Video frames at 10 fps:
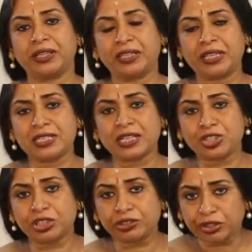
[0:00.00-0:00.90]
These are
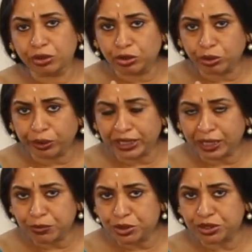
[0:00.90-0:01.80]
children who are growing
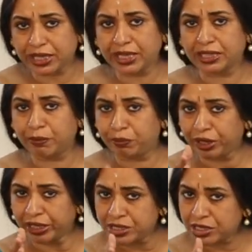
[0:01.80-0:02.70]
up today, their
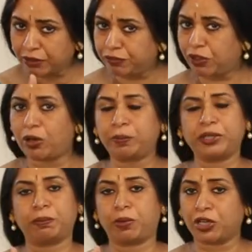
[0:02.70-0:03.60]
brains are formed,
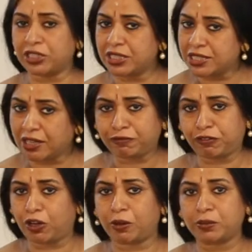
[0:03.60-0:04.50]
their bodies are
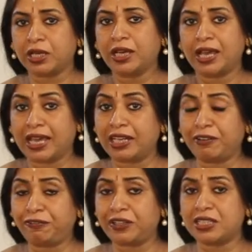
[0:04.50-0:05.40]
formed, and
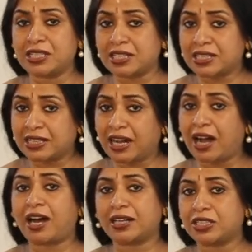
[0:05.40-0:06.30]
if it is a
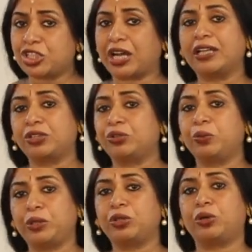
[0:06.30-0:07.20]
scarred
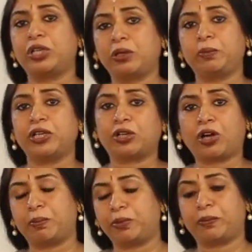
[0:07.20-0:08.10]
childhood, we know it will be a
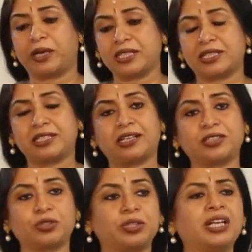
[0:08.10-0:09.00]
compromised
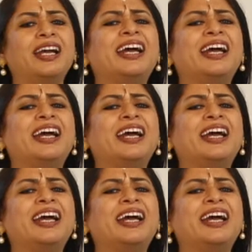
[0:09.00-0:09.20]
adulthood.